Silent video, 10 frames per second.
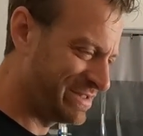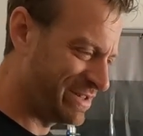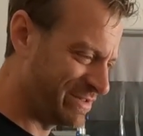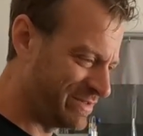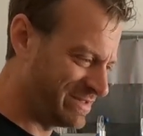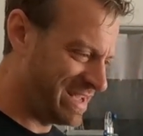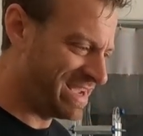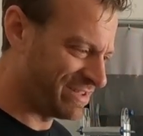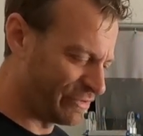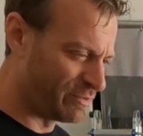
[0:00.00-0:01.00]
So
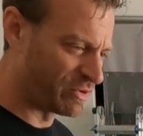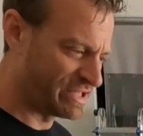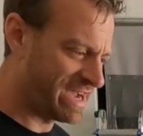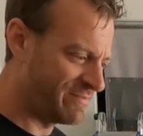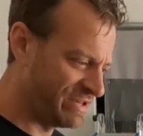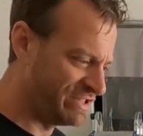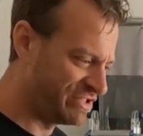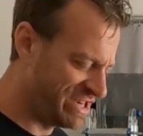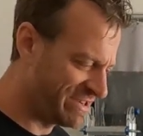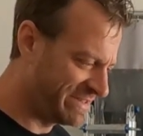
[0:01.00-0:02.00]
take a little more time when you're
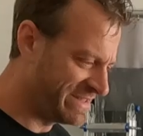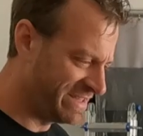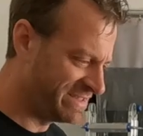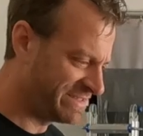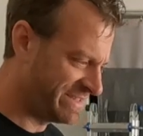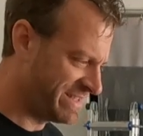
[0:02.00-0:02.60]
engineering things,